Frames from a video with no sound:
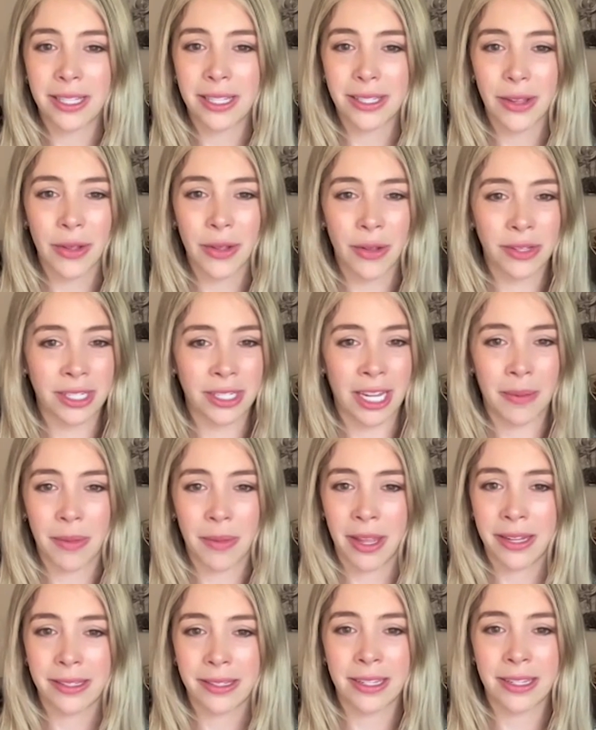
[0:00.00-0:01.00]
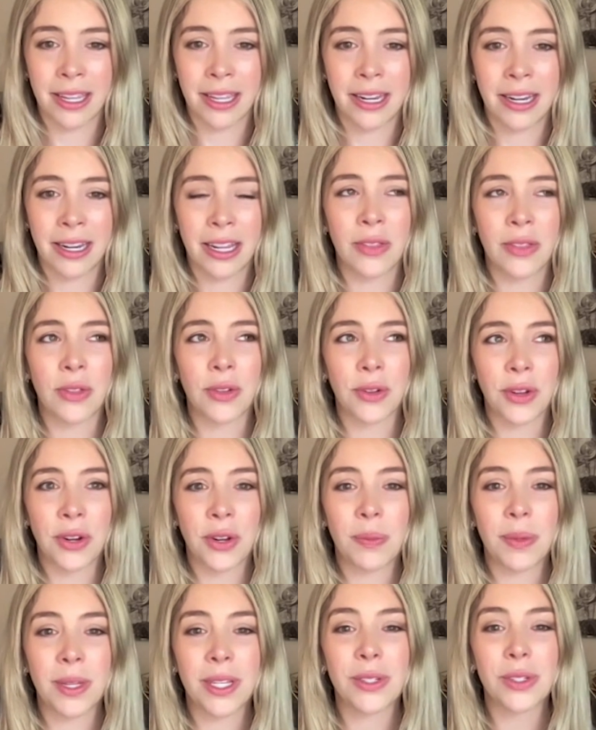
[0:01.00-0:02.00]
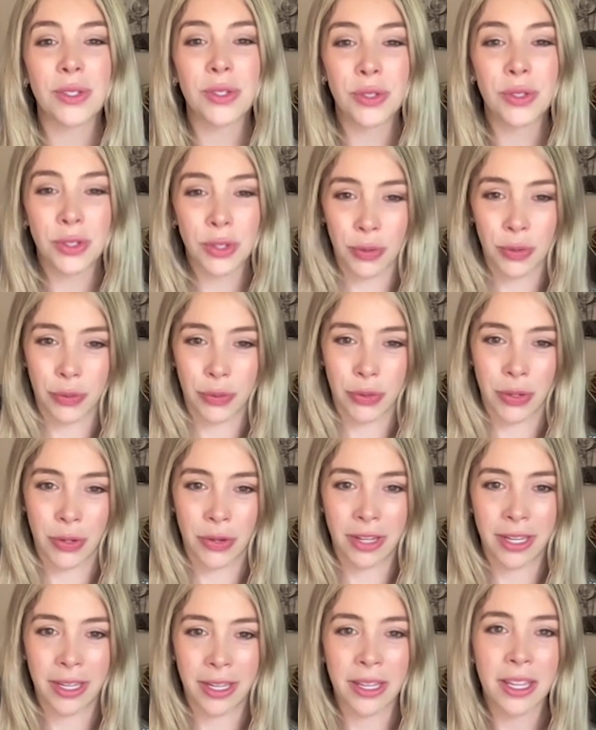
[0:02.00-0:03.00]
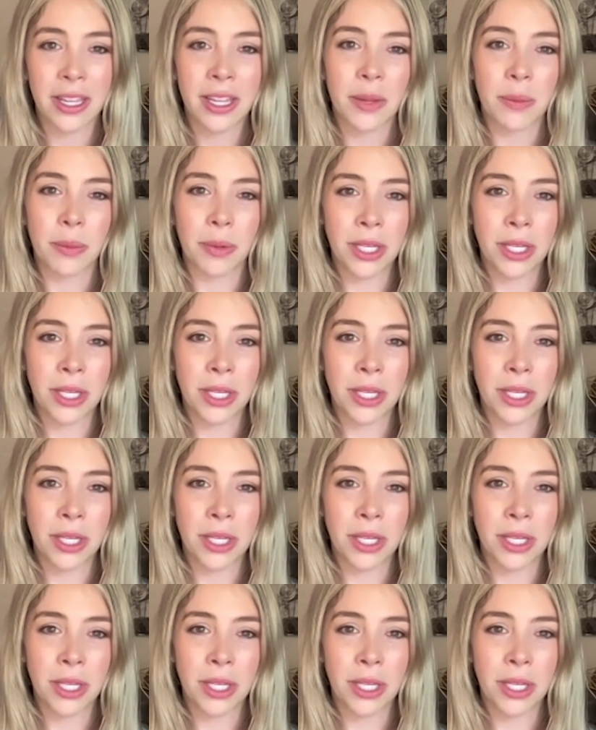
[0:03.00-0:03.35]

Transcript: hits all-time highs again, and they're going to be so sorry.